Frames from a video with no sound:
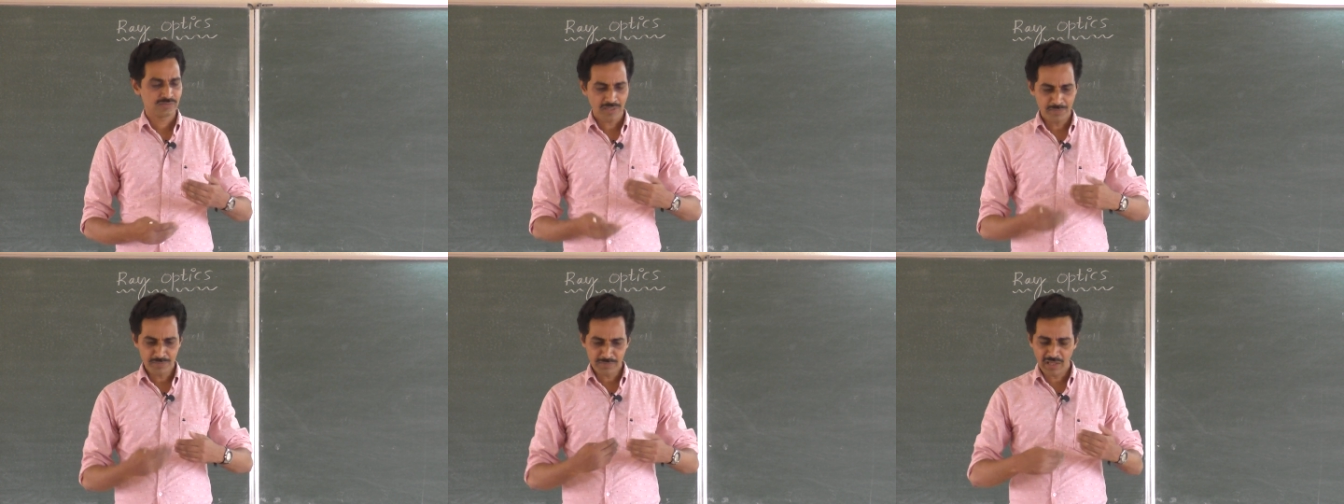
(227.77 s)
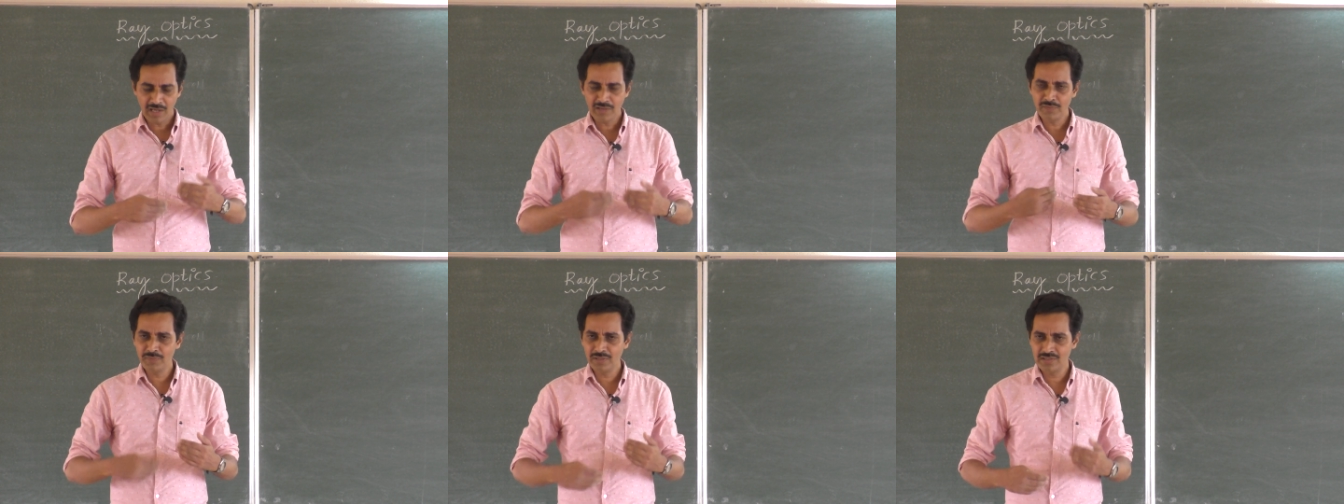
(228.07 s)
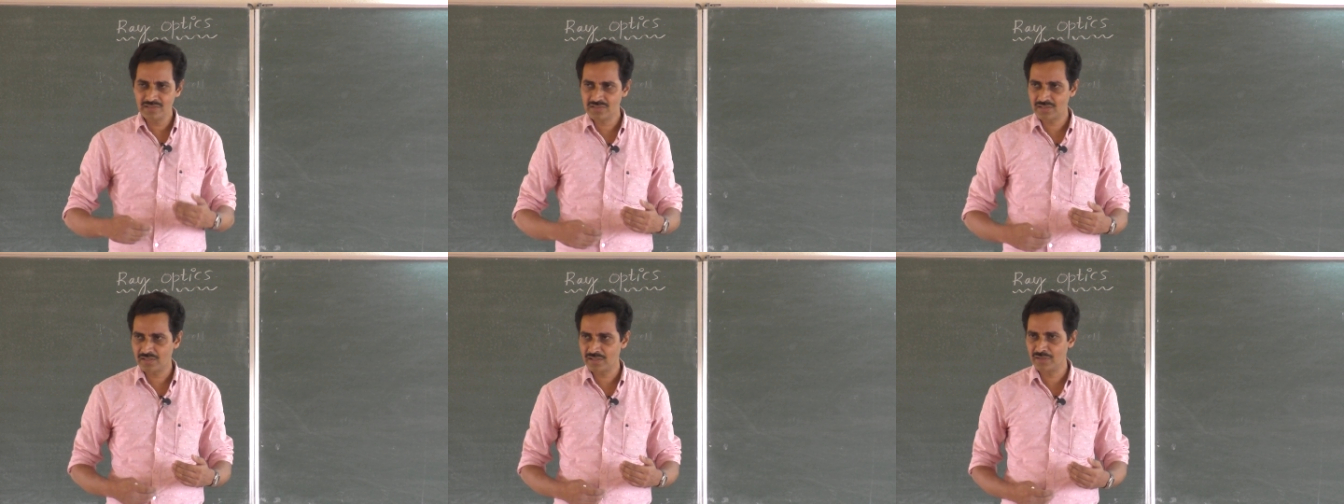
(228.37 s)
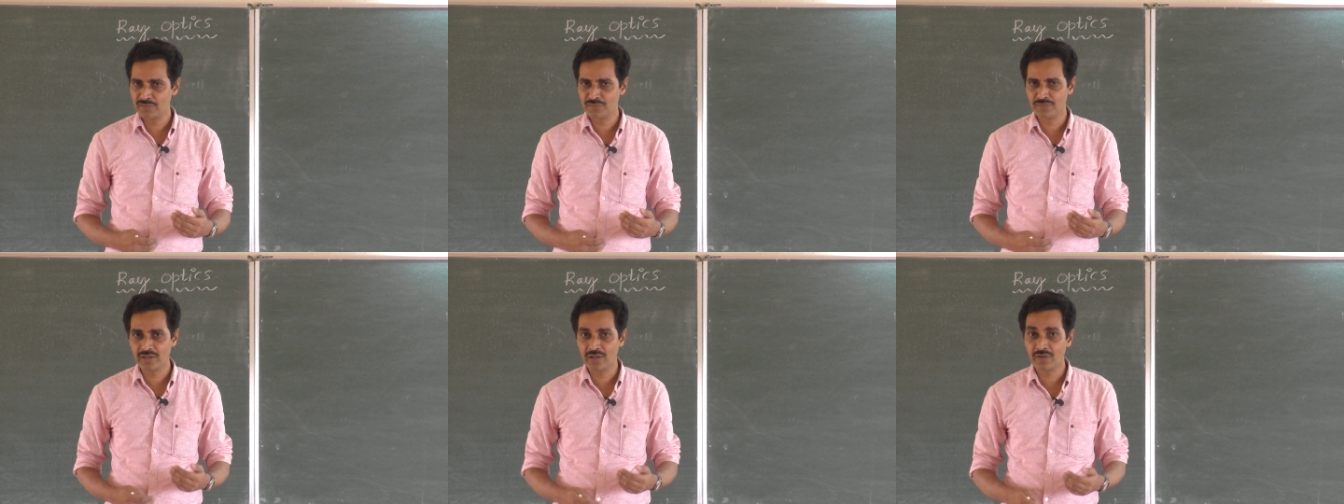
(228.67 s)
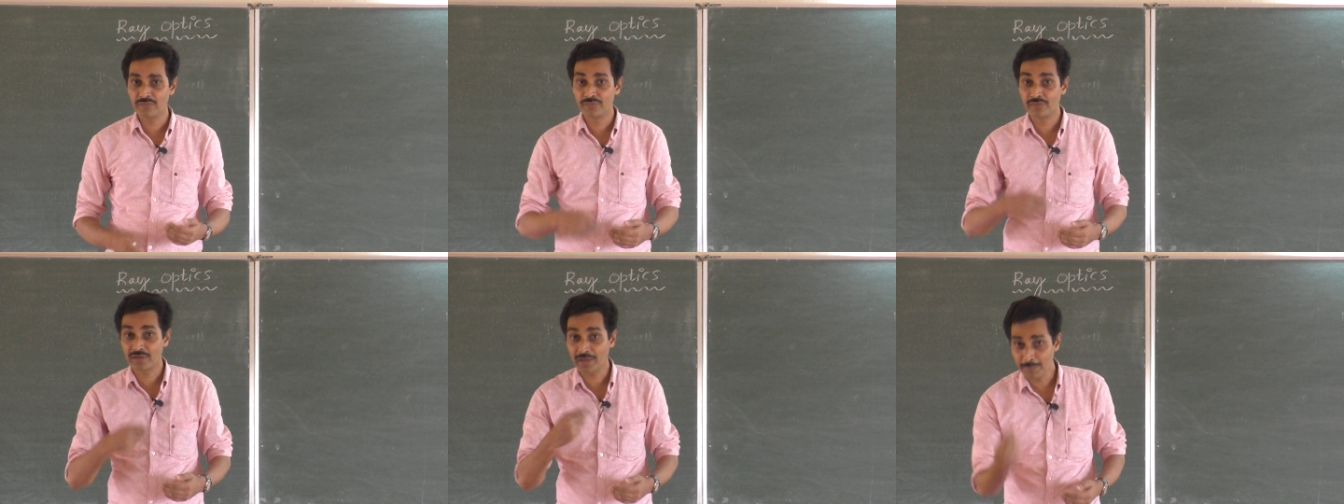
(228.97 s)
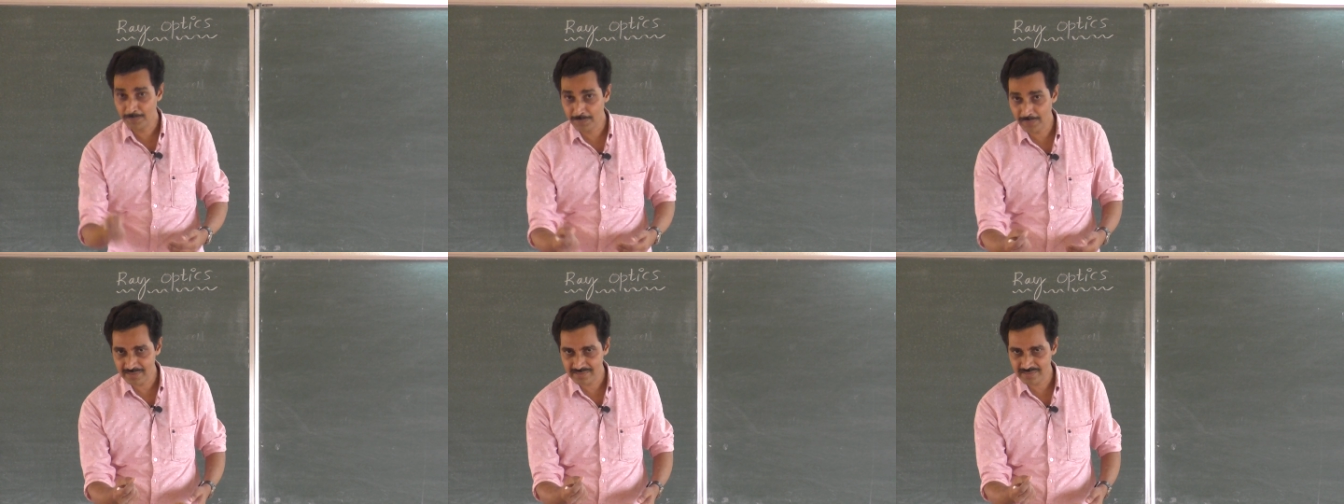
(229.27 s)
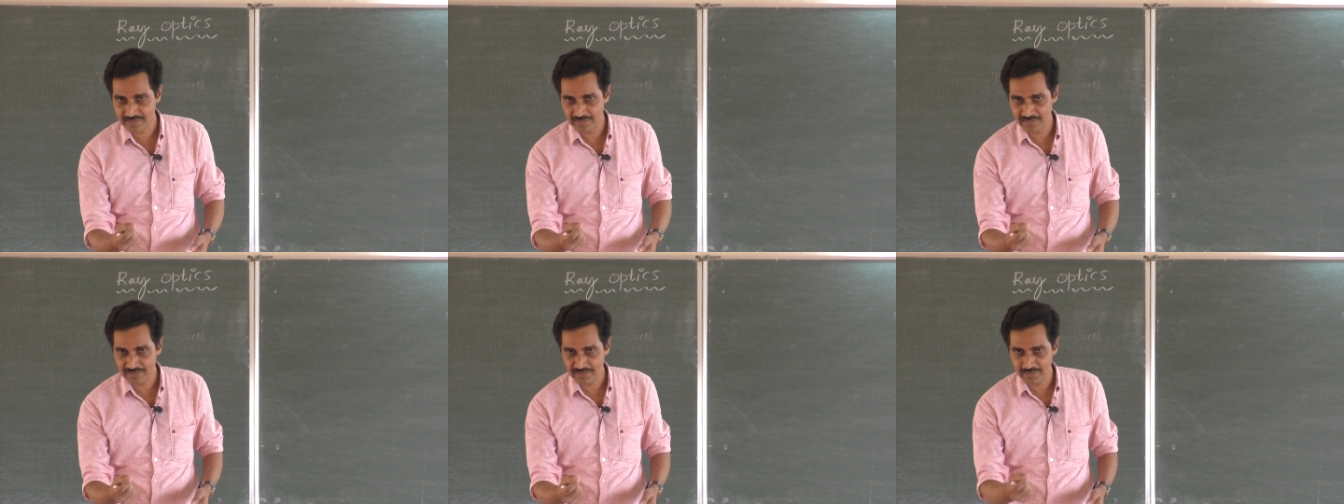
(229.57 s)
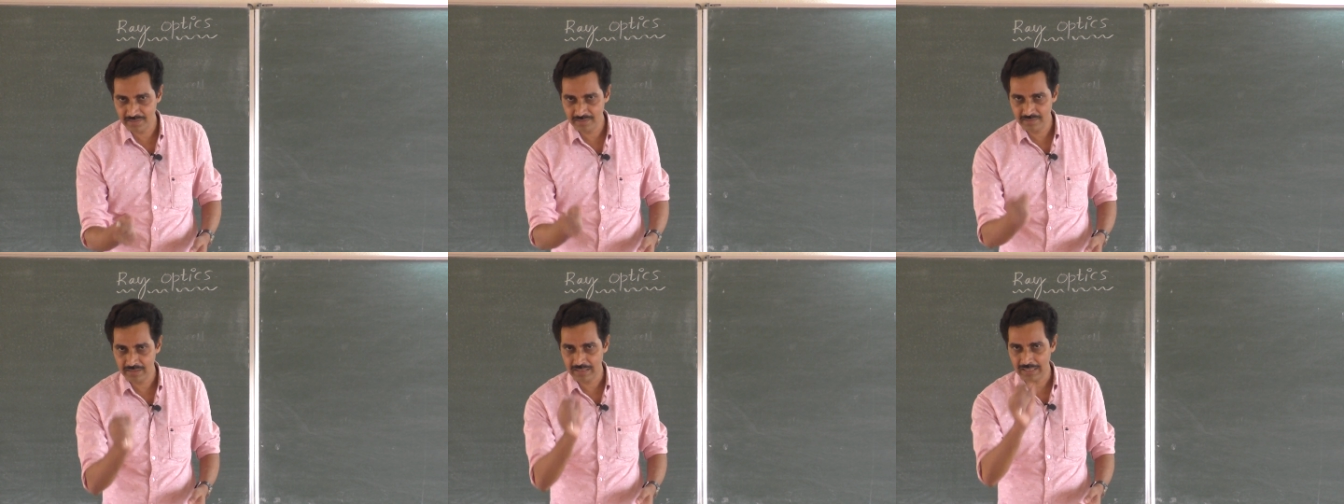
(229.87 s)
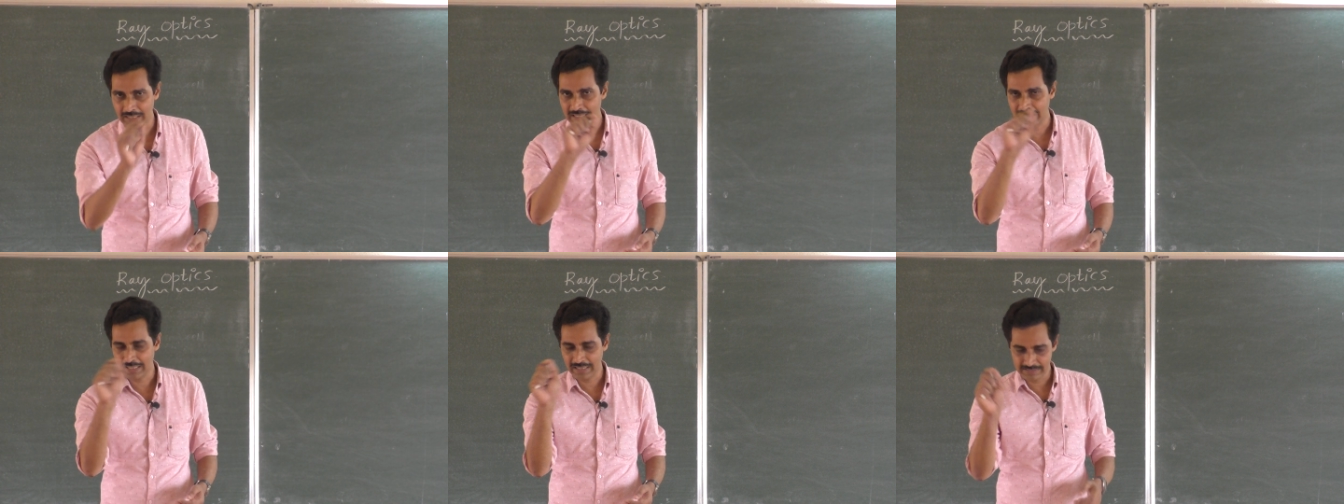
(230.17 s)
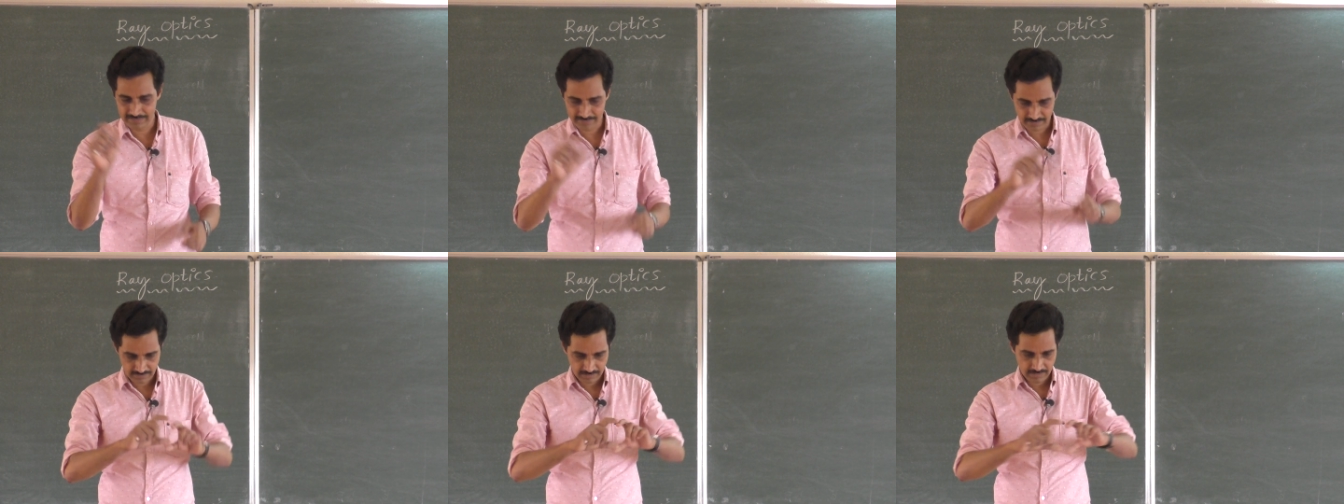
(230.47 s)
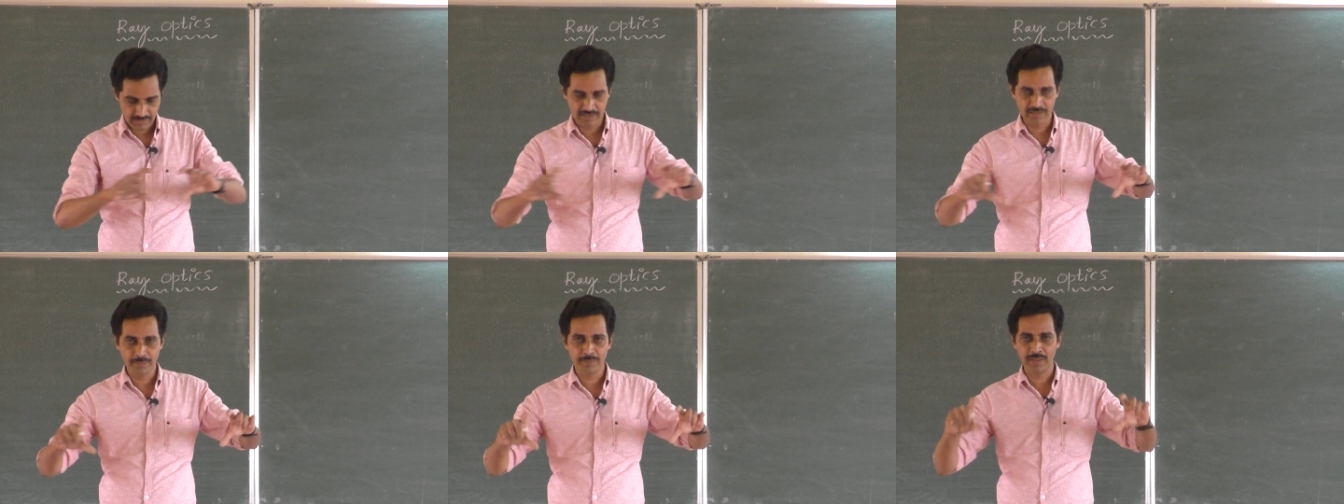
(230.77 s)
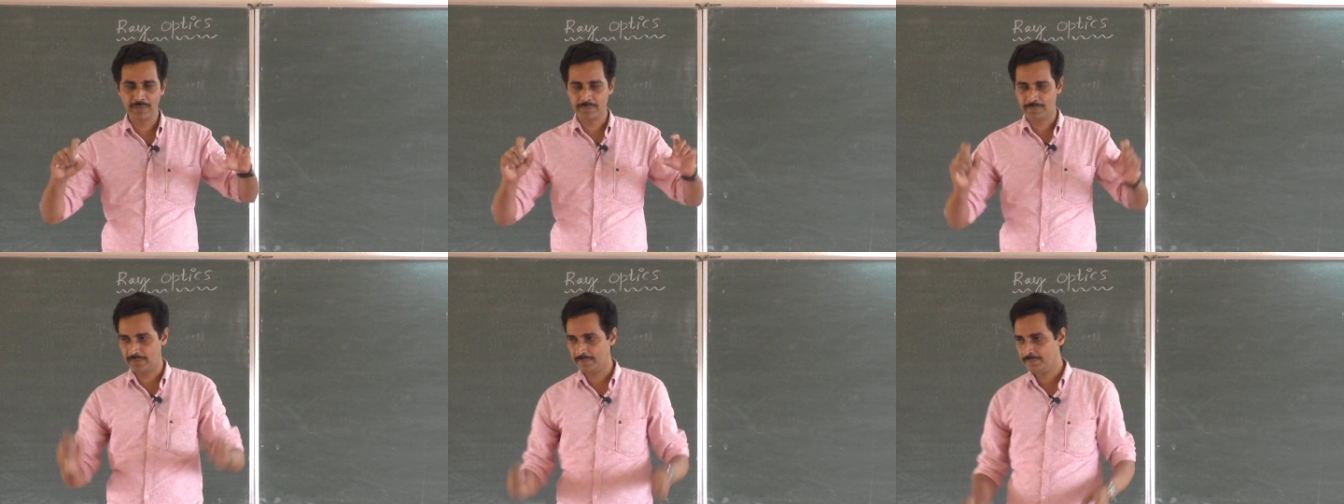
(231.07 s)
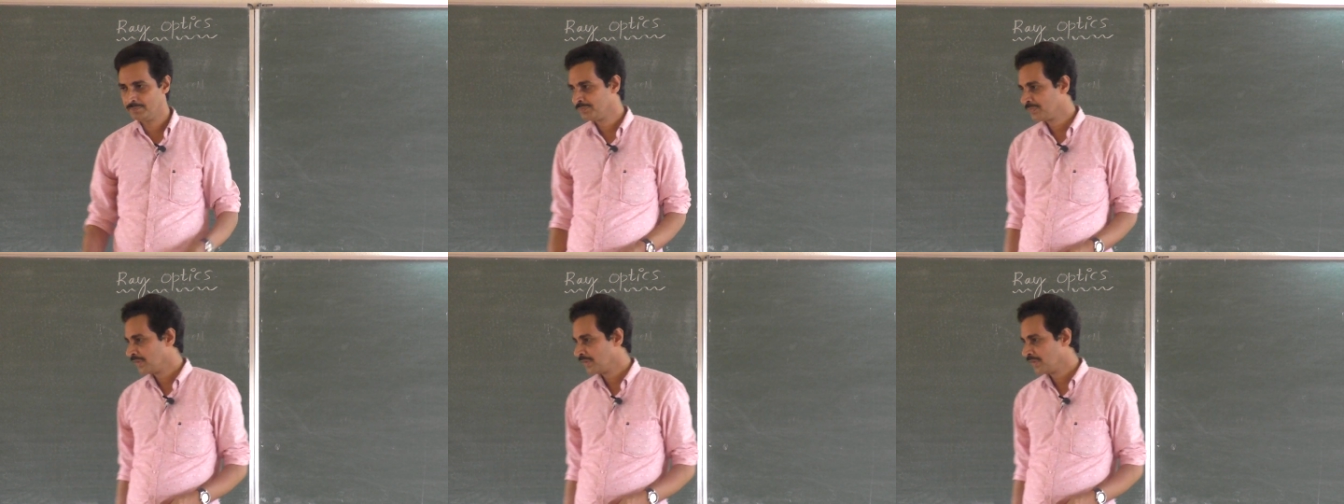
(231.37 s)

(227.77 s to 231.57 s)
some conventional way of representing a light in a paper.